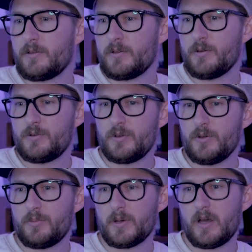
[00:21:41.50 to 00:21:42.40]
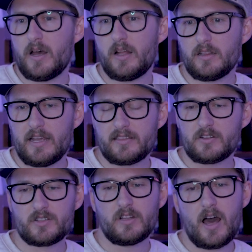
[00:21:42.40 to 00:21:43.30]
YouTube, like
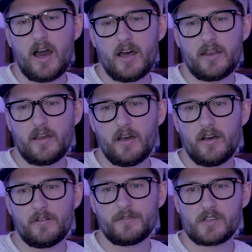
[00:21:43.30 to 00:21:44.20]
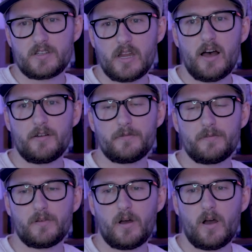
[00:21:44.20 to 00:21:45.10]
there's a lot of
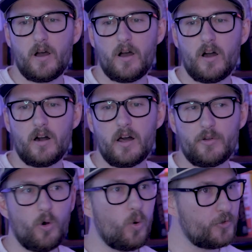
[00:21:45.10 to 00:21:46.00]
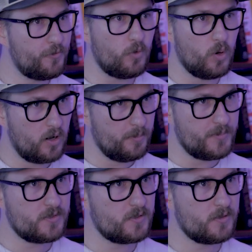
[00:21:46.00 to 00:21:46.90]
stuff on old
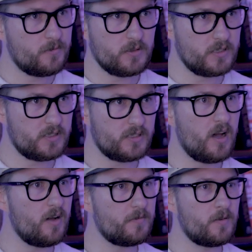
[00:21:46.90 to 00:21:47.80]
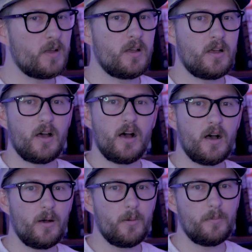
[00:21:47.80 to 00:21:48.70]
forums for this stuff.
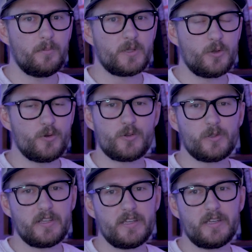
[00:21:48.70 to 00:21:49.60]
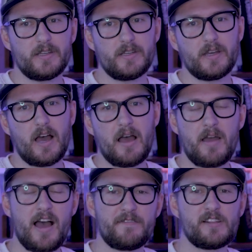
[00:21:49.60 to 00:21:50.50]
Usually,
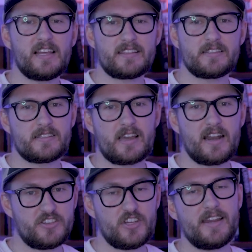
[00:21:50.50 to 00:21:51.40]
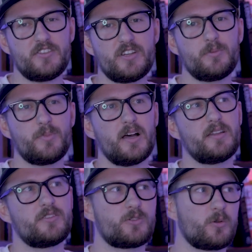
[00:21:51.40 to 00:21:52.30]
I feel like this is kind of changing, but
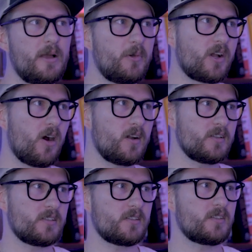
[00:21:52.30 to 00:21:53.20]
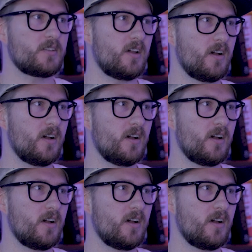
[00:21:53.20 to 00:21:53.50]
ceramic artists